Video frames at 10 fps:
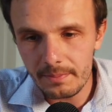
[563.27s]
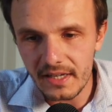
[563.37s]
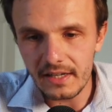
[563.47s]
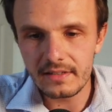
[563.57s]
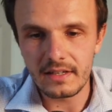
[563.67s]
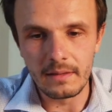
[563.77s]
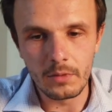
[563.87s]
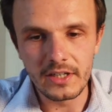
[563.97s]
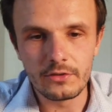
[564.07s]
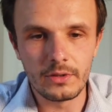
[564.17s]
update and
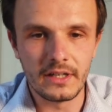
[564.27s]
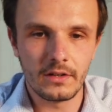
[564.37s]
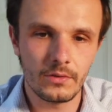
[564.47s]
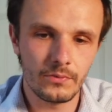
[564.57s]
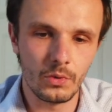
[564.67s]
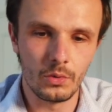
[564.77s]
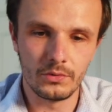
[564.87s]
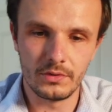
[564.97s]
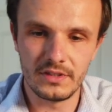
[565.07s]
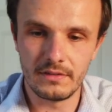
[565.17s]
monitoring for
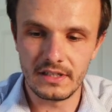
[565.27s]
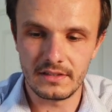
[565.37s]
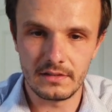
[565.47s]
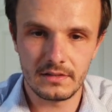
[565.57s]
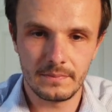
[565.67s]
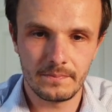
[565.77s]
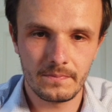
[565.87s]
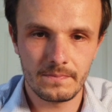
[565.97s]
all those devices.